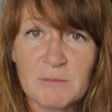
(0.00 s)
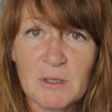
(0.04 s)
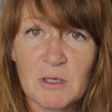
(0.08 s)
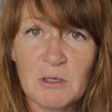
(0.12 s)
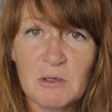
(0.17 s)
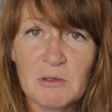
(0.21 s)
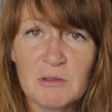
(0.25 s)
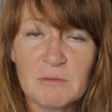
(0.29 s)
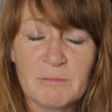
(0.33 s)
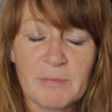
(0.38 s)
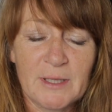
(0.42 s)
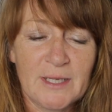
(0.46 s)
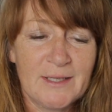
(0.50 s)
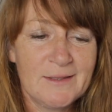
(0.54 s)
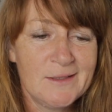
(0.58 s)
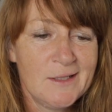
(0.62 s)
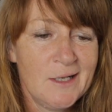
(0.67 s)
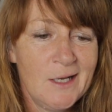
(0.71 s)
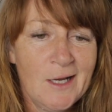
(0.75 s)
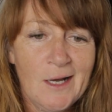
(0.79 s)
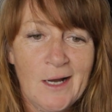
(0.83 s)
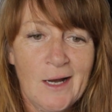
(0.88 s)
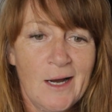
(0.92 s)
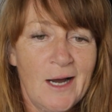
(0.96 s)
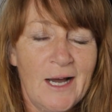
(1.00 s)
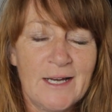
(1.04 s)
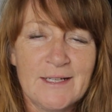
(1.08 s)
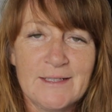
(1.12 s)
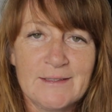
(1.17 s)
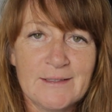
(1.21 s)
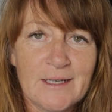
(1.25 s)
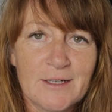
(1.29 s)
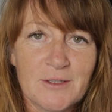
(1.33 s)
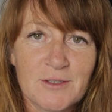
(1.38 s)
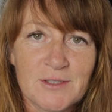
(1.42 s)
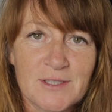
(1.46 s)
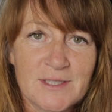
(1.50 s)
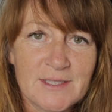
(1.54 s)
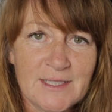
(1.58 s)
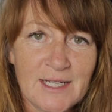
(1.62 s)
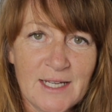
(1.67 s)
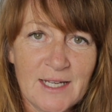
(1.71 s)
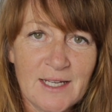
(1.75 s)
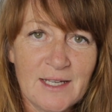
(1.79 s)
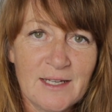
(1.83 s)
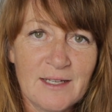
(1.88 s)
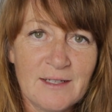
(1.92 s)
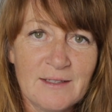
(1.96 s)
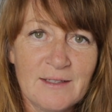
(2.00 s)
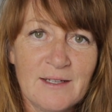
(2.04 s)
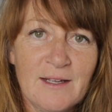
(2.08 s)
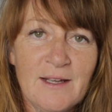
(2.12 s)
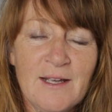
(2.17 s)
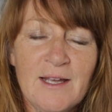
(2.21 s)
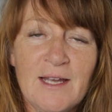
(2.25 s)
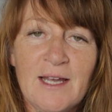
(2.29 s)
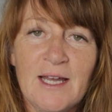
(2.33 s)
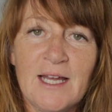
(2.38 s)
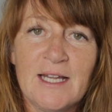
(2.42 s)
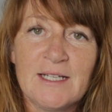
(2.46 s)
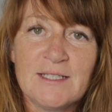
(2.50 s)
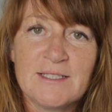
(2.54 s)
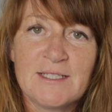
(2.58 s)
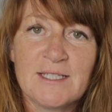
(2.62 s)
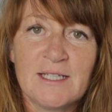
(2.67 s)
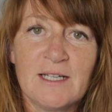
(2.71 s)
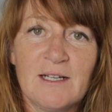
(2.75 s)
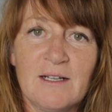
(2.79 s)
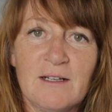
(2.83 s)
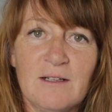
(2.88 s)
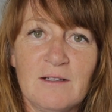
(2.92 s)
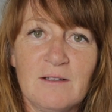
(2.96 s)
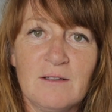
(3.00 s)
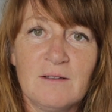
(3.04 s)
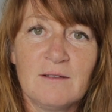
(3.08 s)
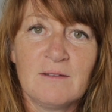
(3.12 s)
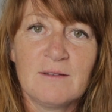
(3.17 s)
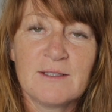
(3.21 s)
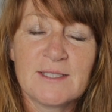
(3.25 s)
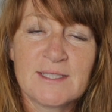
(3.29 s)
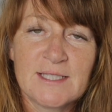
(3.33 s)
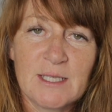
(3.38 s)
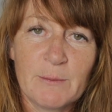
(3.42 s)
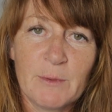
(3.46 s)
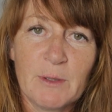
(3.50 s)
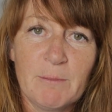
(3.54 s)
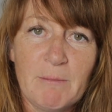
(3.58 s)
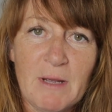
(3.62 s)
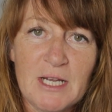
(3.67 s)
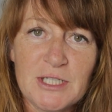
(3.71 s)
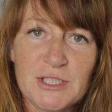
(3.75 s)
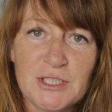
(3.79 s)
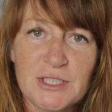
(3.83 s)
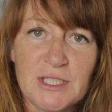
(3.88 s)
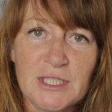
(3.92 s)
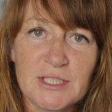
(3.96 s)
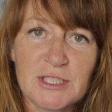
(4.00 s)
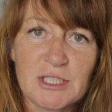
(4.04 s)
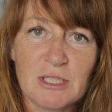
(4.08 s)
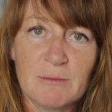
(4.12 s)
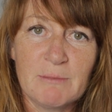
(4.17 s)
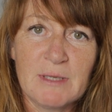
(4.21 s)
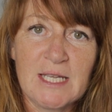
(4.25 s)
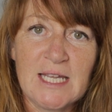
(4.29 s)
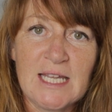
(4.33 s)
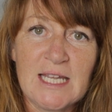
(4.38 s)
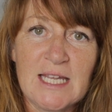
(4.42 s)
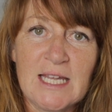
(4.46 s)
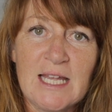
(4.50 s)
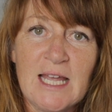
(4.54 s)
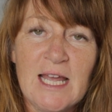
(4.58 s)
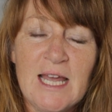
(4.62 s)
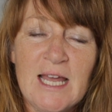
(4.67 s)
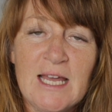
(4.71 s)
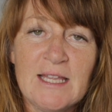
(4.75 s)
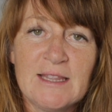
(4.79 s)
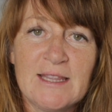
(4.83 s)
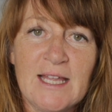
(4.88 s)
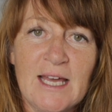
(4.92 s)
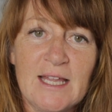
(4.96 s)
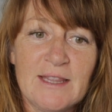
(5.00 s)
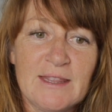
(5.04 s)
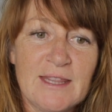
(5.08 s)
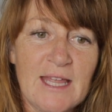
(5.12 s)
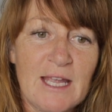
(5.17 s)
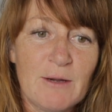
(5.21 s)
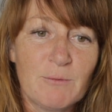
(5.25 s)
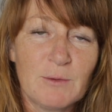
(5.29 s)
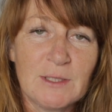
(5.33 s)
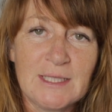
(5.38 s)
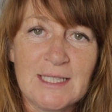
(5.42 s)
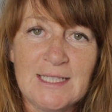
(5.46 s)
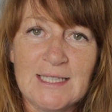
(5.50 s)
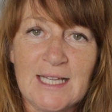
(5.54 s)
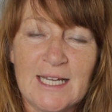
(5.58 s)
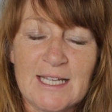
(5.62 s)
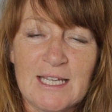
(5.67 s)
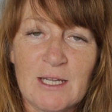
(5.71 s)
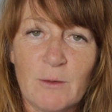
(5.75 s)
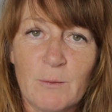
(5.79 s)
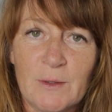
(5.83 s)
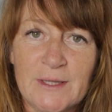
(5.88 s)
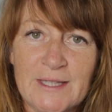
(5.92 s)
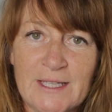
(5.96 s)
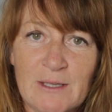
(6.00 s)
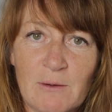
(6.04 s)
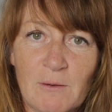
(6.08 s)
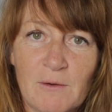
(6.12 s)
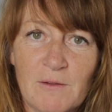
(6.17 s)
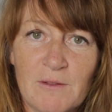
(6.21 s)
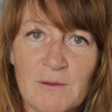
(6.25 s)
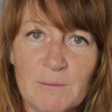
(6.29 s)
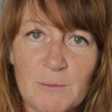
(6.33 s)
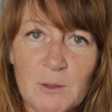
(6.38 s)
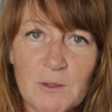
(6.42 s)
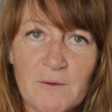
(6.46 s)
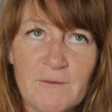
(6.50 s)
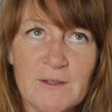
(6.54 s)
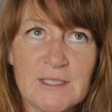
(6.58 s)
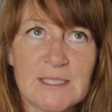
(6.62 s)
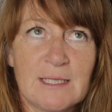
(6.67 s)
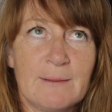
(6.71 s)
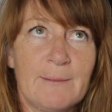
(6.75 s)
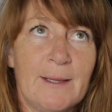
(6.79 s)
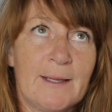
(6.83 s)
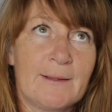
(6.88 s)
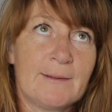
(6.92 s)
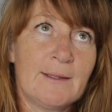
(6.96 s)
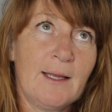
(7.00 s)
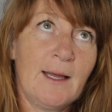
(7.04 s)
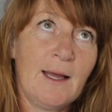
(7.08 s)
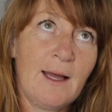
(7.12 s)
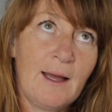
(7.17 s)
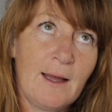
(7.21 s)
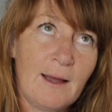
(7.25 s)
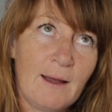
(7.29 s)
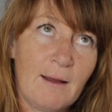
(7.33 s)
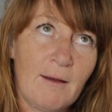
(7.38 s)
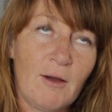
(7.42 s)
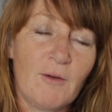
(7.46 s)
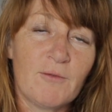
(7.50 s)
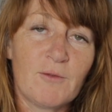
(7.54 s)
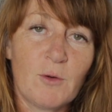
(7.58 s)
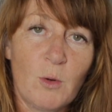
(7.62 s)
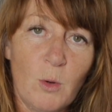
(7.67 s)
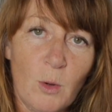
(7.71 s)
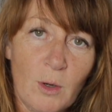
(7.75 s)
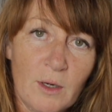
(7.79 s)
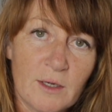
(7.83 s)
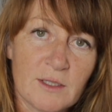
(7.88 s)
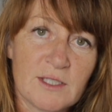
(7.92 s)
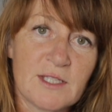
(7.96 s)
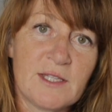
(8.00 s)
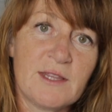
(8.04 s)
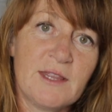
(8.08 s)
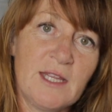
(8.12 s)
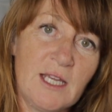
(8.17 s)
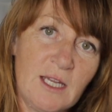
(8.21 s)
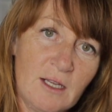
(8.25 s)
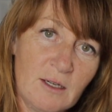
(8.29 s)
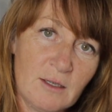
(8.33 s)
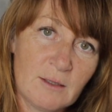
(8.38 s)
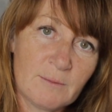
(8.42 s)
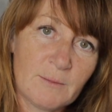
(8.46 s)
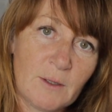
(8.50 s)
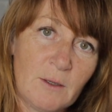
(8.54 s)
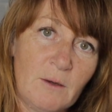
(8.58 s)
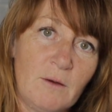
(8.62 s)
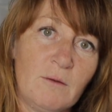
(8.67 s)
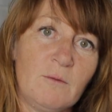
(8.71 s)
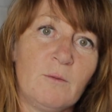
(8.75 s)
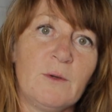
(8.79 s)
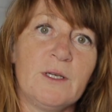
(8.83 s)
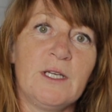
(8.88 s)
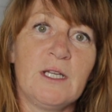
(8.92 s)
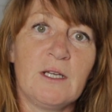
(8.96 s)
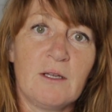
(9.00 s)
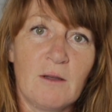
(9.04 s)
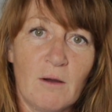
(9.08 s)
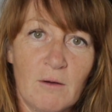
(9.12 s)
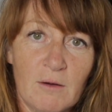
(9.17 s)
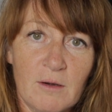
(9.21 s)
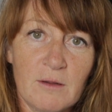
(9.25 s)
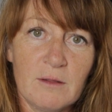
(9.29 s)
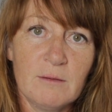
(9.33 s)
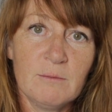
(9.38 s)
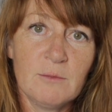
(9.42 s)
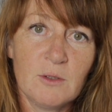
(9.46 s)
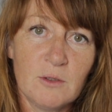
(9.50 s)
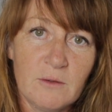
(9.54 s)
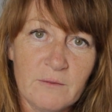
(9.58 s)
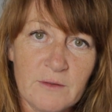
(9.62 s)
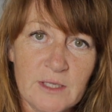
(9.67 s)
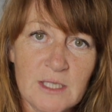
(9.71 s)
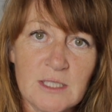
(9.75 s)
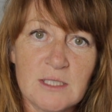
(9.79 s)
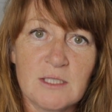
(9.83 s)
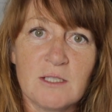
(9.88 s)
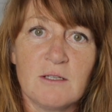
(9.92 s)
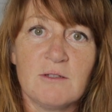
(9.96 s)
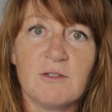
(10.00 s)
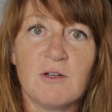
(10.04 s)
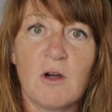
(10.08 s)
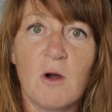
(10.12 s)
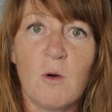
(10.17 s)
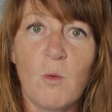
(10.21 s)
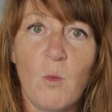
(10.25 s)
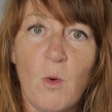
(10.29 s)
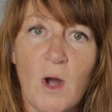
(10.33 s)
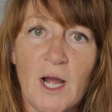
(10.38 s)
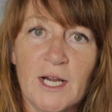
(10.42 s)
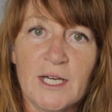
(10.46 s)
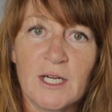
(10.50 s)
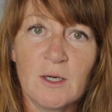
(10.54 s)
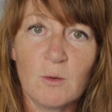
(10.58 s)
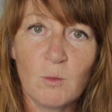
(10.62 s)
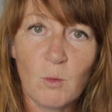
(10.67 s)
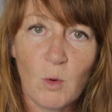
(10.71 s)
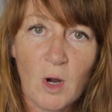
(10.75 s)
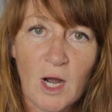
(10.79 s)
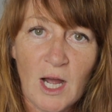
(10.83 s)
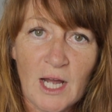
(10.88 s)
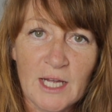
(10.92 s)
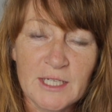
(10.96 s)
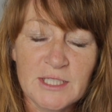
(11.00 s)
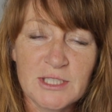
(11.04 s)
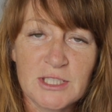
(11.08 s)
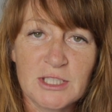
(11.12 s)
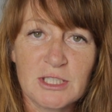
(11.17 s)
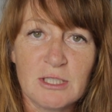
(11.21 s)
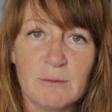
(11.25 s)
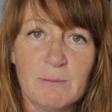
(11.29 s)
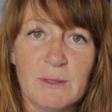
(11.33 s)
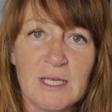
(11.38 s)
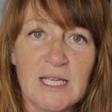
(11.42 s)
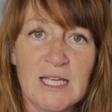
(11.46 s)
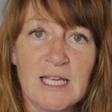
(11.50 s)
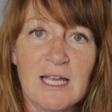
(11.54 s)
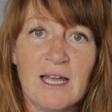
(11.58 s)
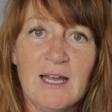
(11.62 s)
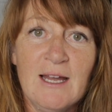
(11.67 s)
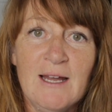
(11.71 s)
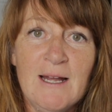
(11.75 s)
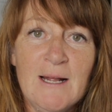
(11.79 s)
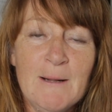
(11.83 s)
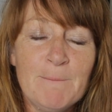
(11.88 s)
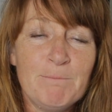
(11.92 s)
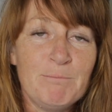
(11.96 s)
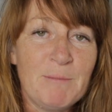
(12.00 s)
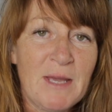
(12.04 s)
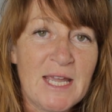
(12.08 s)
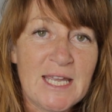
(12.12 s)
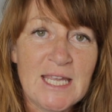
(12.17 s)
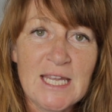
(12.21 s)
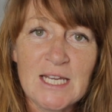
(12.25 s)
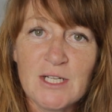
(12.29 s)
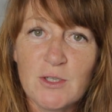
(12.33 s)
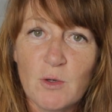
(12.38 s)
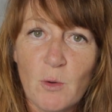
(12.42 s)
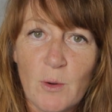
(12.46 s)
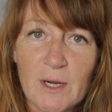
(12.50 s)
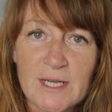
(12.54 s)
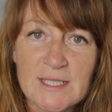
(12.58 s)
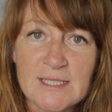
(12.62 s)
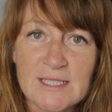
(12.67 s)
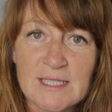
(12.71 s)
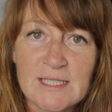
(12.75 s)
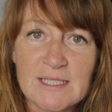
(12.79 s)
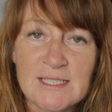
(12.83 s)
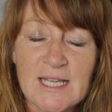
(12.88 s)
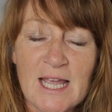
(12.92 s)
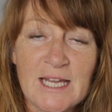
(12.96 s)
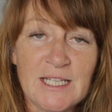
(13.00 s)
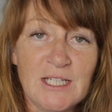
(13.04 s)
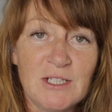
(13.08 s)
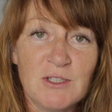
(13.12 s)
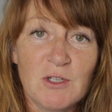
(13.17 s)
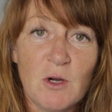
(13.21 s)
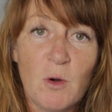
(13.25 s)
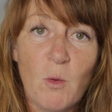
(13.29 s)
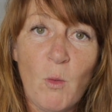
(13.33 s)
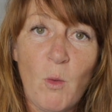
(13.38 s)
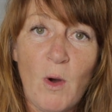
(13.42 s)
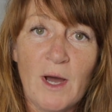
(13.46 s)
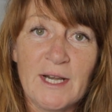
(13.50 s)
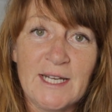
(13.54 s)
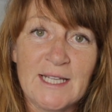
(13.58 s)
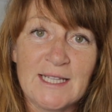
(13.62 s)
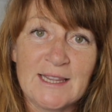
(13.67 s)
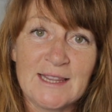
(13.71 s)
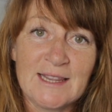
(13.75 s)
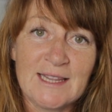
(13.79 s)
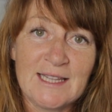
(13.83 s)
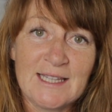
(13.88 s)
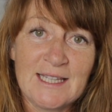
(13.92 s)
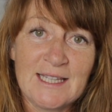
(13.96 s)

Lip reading: mode, but I didn't understand until someone mentioned it to me that they really like it when they go to the movies. And I'm like, of course, theater mode. When you go to the movies, you don't want your watch to be making noises, and you don't want it